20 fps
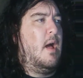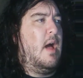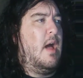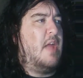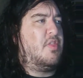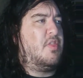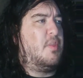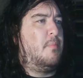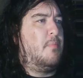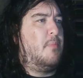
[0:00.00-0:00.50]

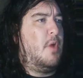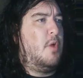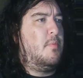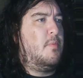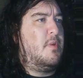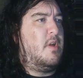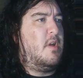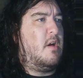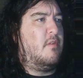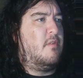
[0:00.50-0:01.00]
At the
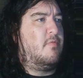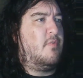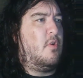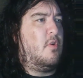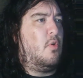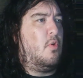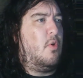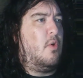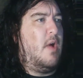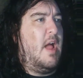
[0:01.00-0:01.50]
moment,
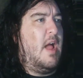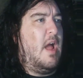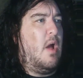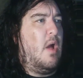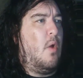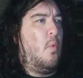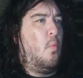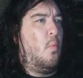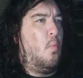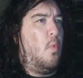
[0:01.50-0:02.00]
I've
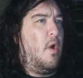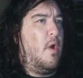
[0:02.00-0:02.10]
caught